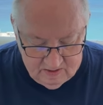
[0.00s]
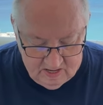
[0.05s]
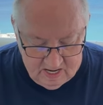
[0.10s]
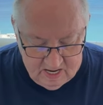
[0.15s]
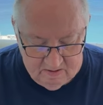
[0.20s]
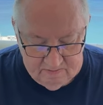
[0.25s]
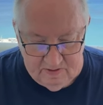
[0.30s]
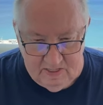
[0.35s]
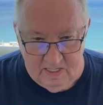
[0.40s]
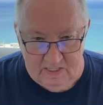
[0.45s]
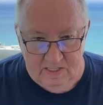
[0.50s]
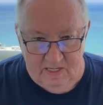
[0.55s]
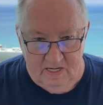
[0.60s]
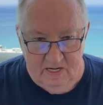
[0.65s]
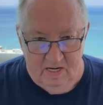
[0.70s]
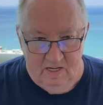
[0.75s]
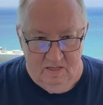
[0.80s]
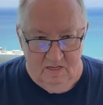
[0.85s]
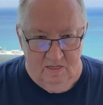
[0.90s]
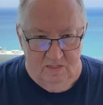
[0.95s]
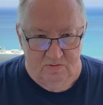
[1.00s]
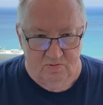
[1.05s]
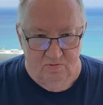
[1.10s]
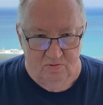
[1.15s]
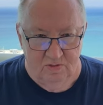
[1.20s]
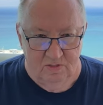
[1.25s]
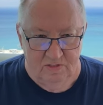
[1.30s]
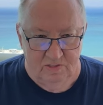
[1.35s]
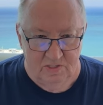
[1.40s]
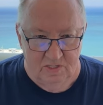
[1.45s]
they have get-togethers
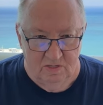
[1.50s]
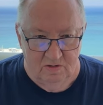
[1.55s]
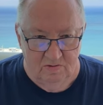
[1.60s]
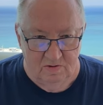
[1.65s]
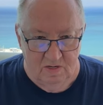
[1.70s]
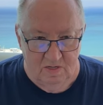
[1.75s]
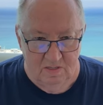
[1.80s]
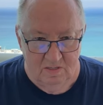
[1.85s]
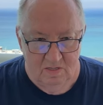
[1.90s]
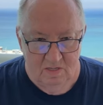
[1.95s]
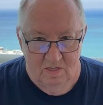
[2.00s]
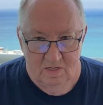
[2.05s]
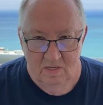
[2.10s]
with children,